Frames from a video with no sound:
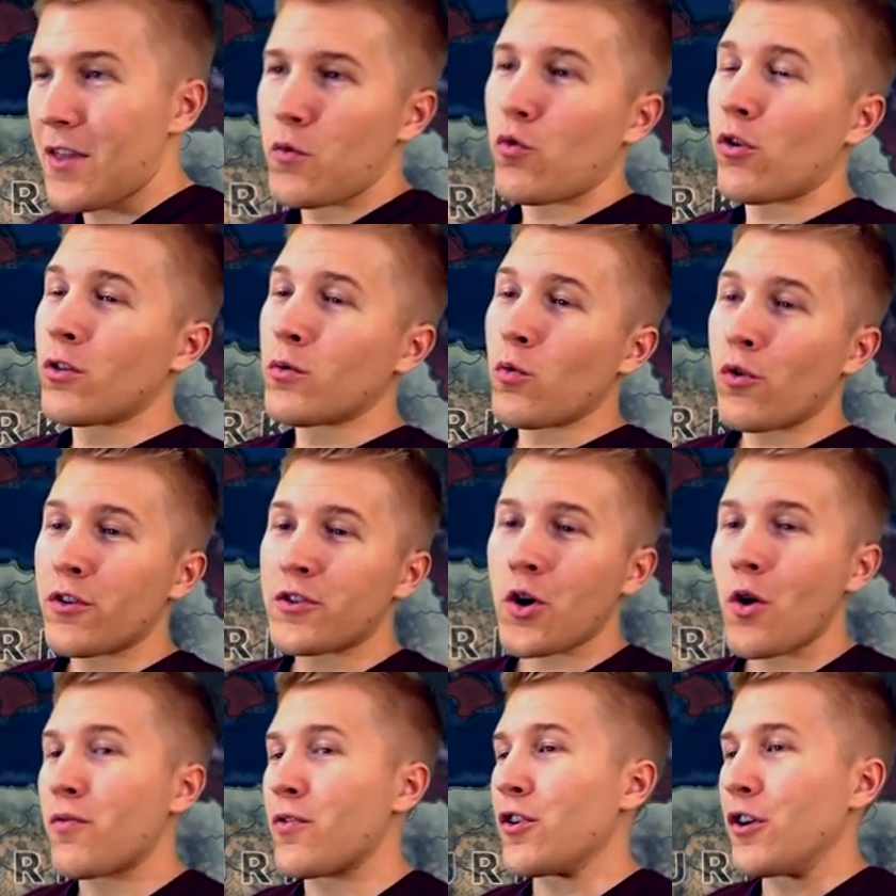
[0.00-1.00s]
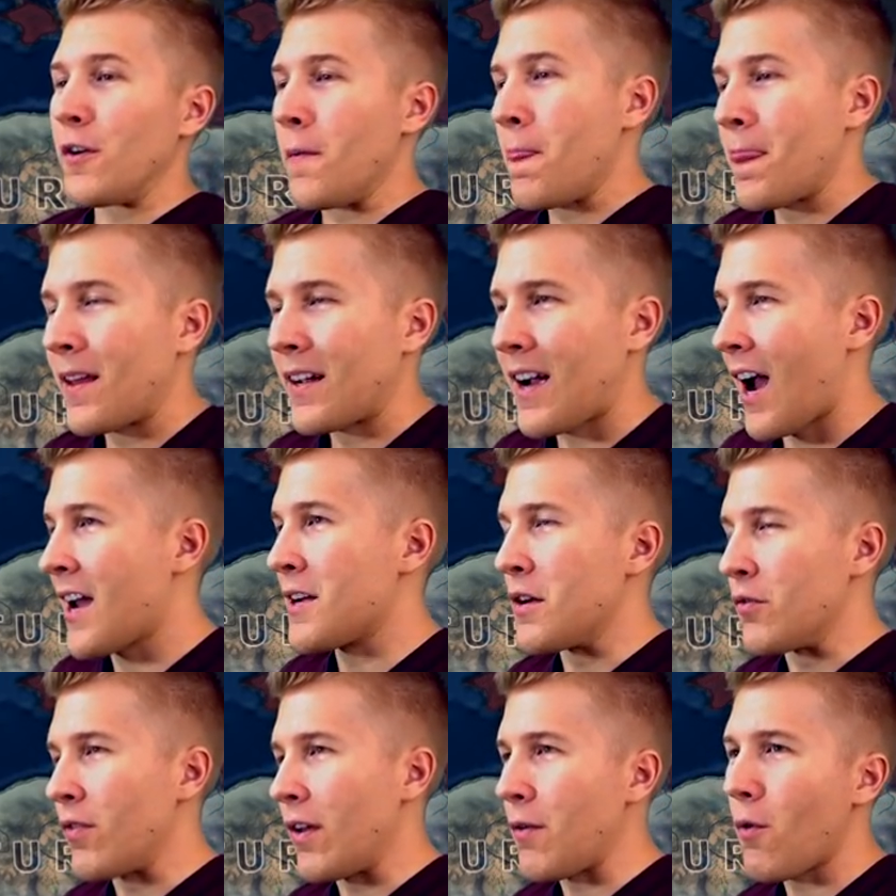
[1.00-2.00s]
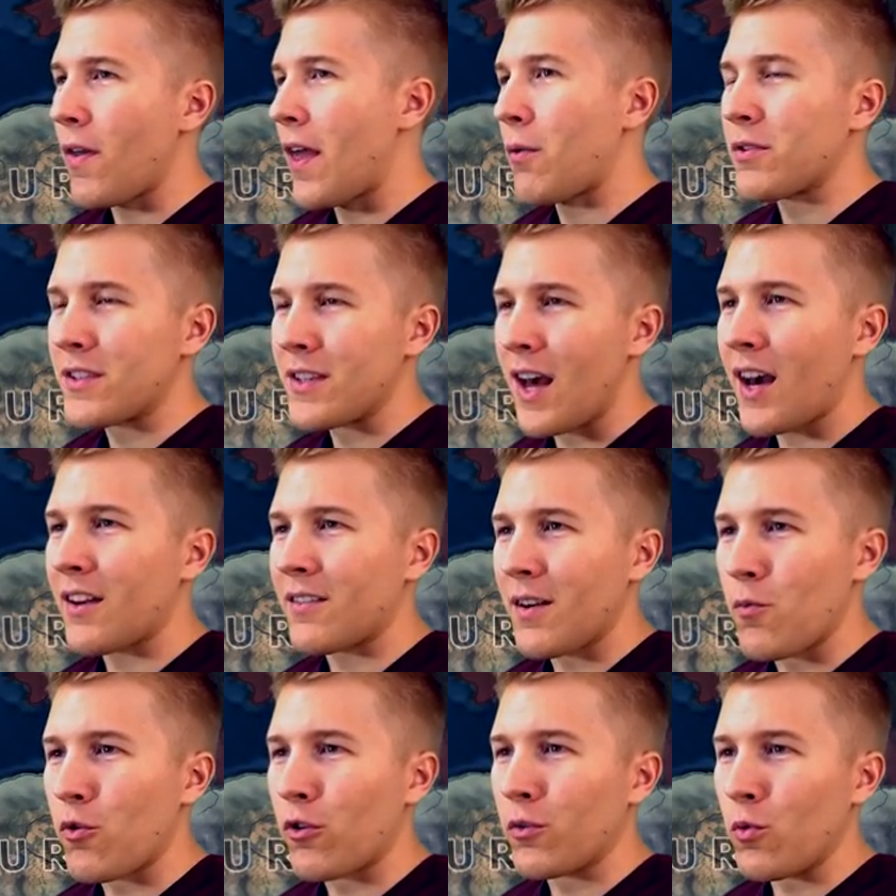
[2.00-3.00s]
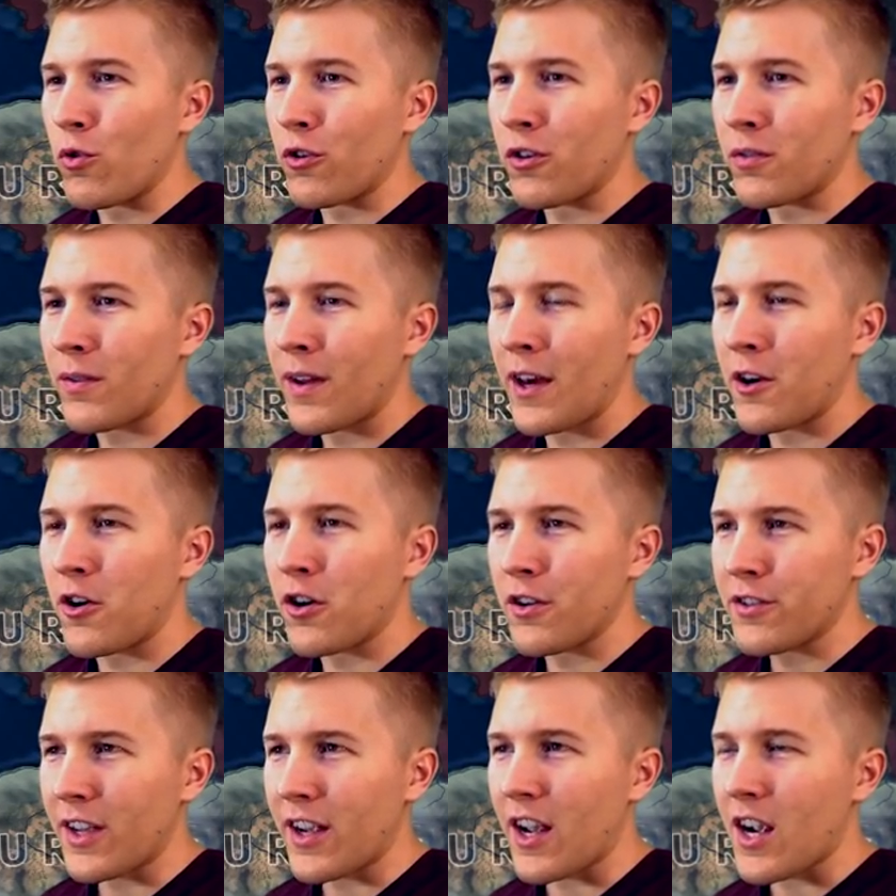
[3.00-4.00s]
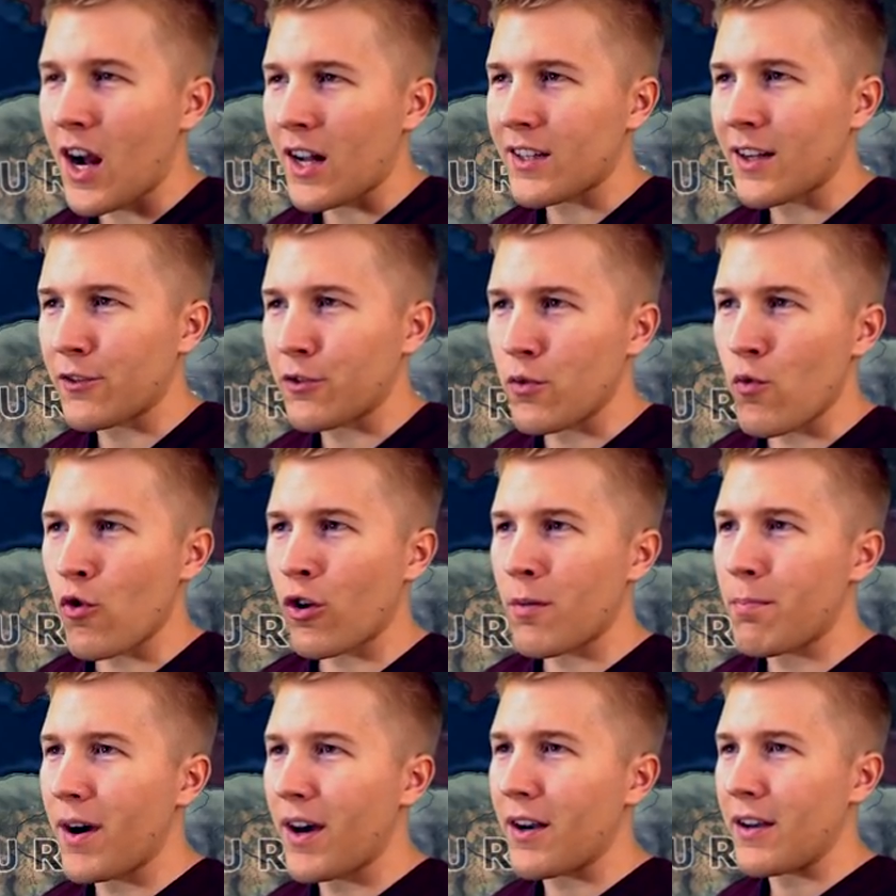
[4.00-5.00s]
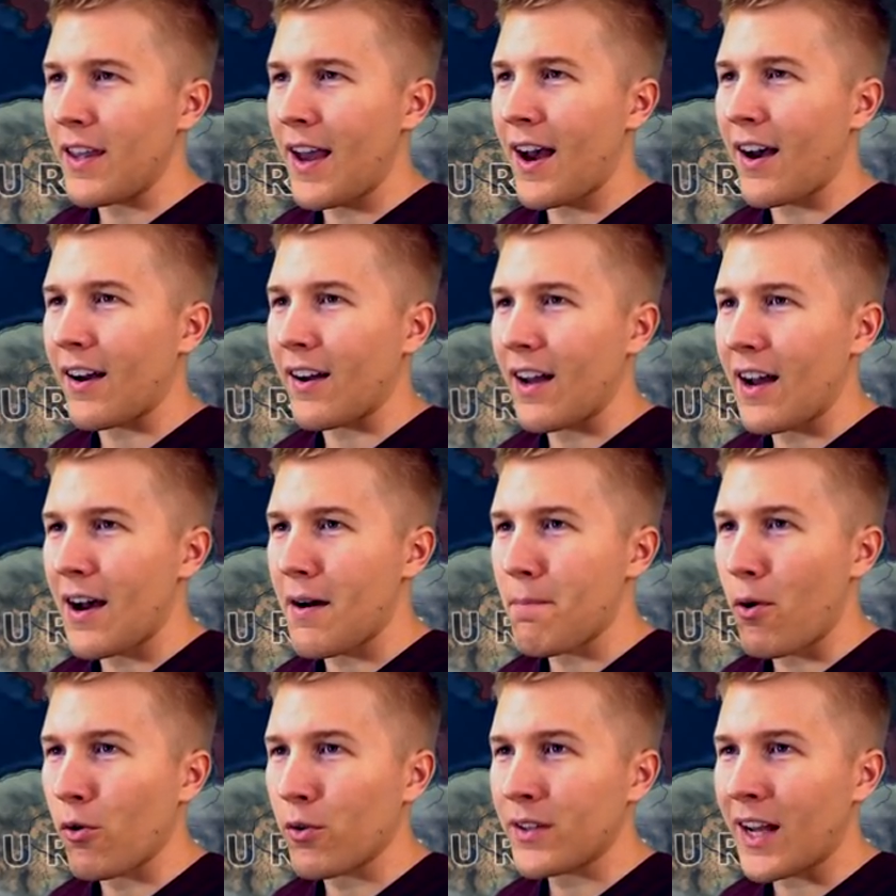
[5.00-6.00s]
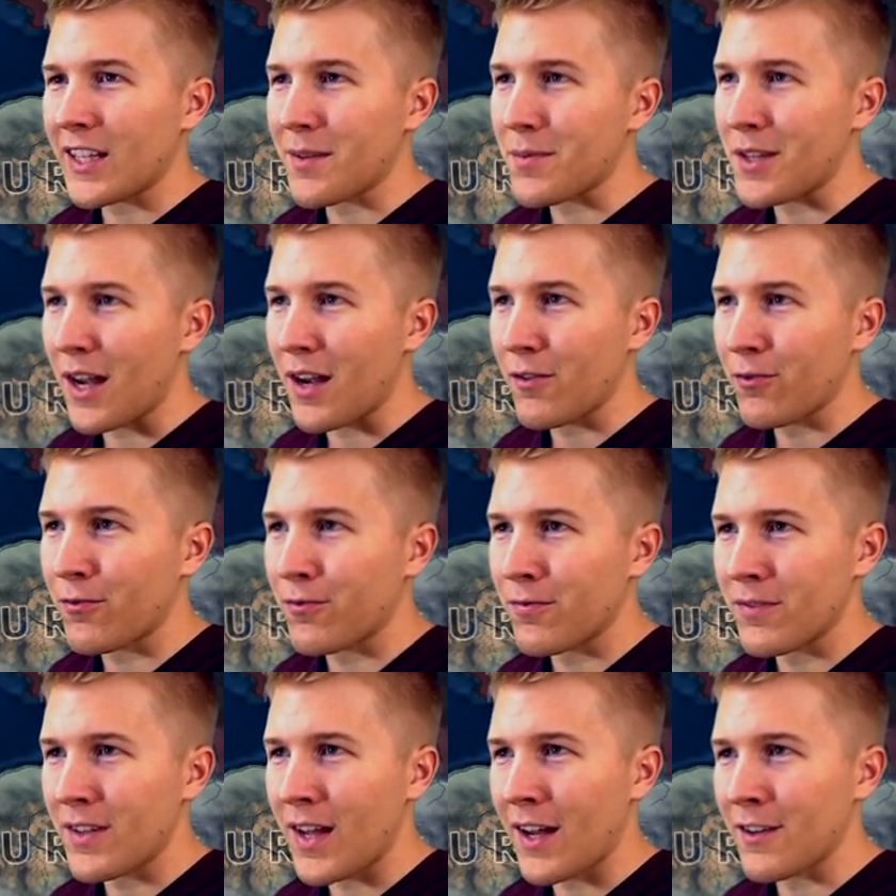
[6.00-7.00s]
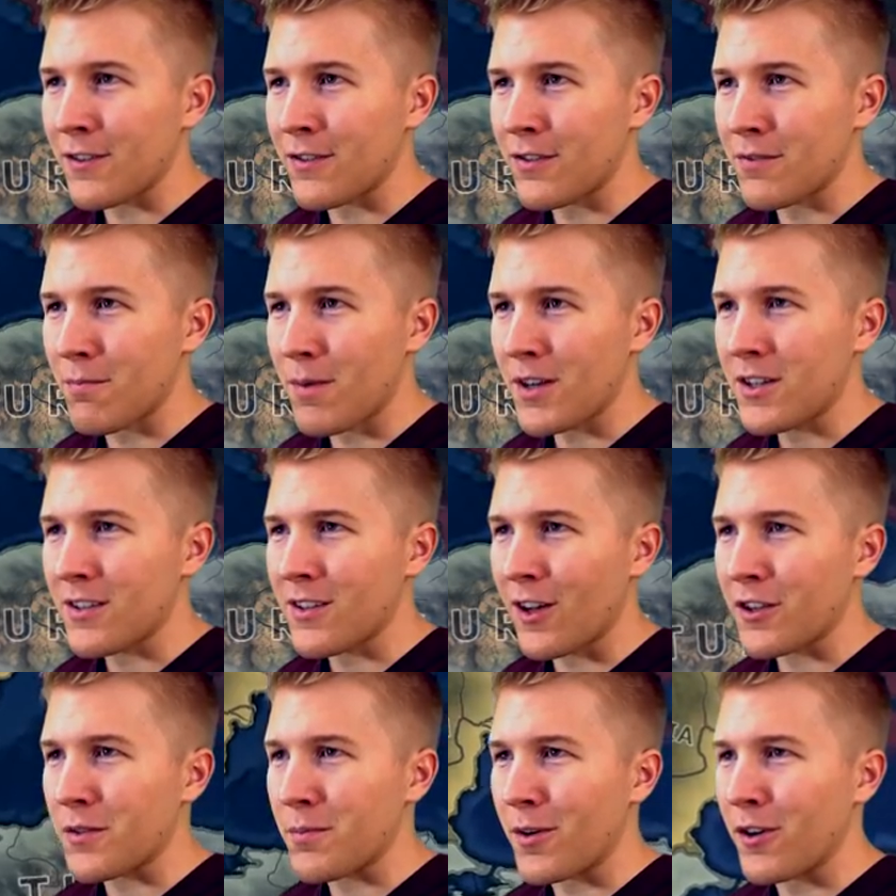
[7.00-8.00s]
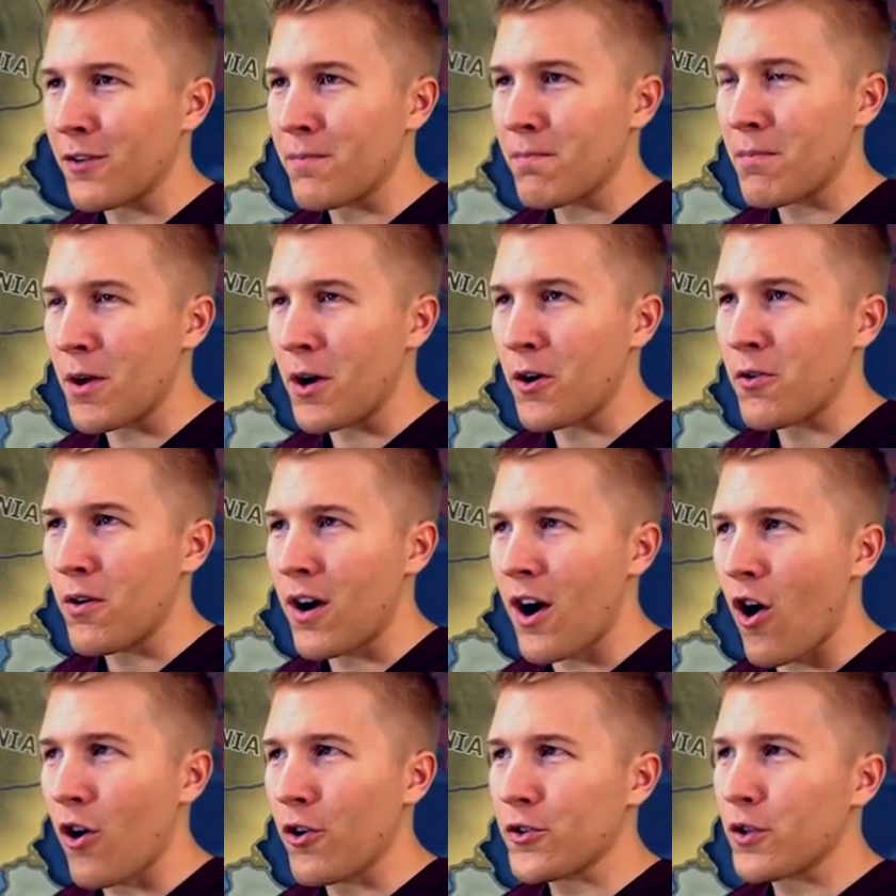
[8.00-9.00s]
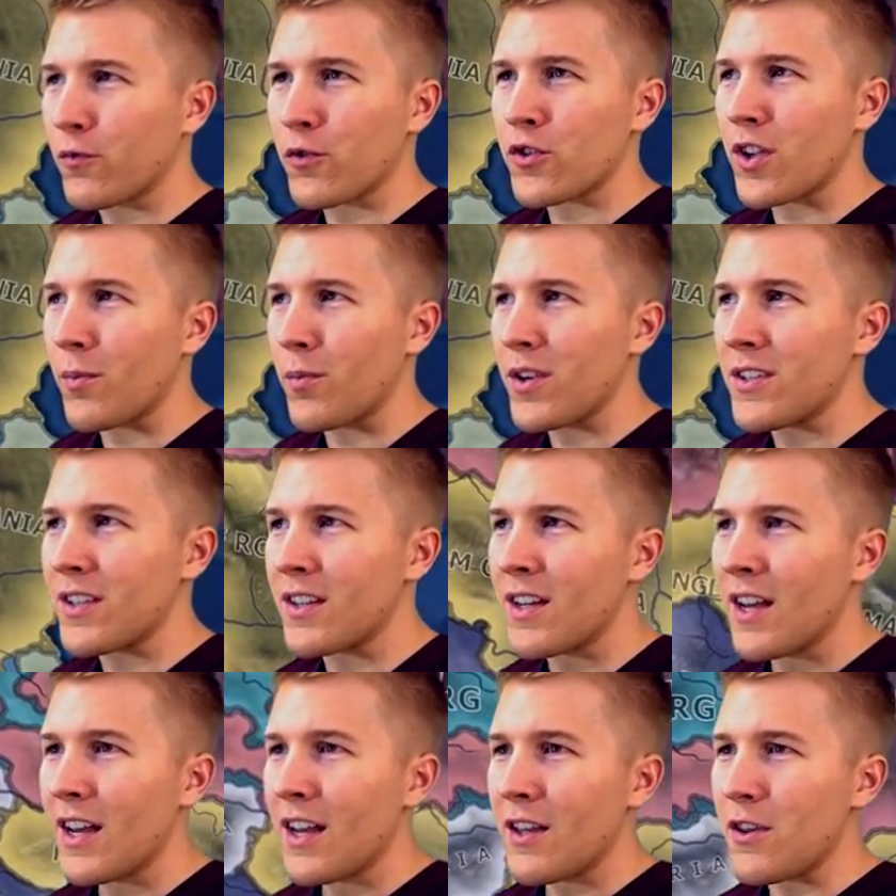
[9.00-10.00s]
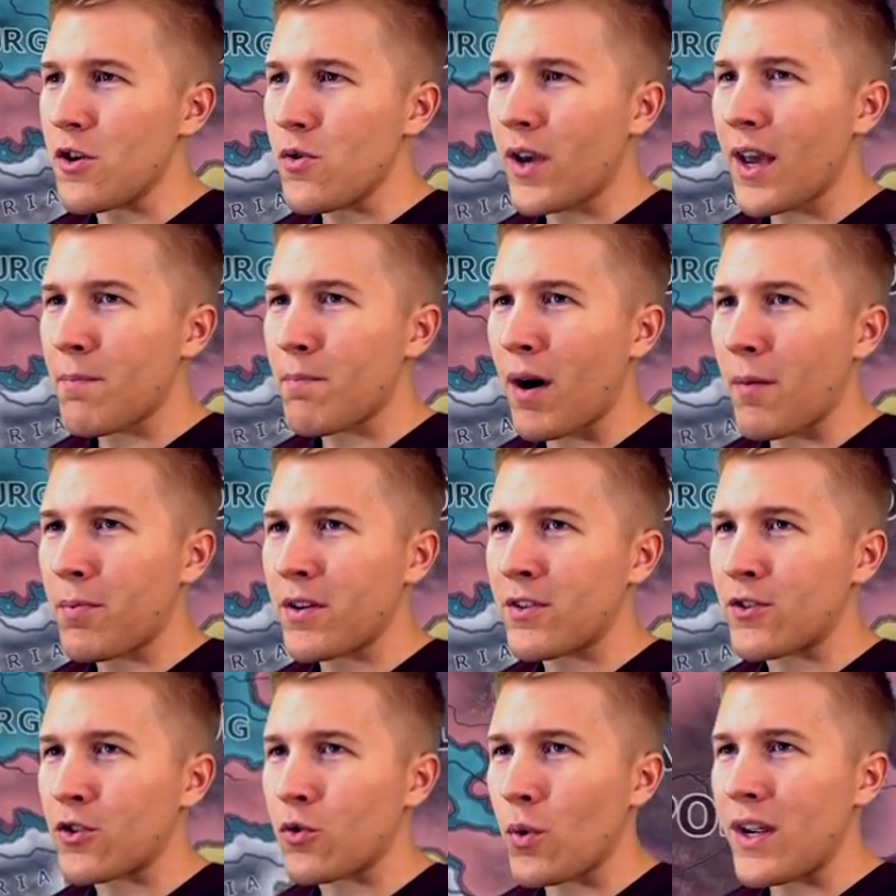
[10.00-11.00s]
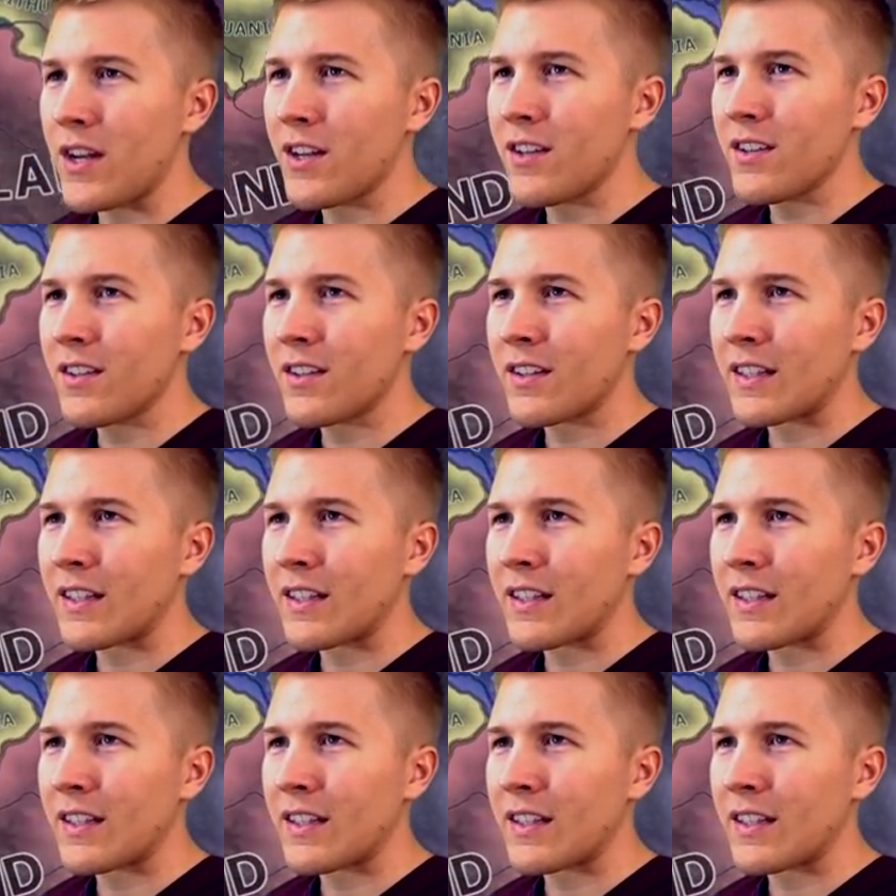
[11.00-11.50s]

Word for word: And the World War is over, kind of. That was not a World War at all. It was like a continental war, but yeah, Poland got some stuff, not as much as Luxembourg, though. Also, for some reason, the UK puppeted Sweden.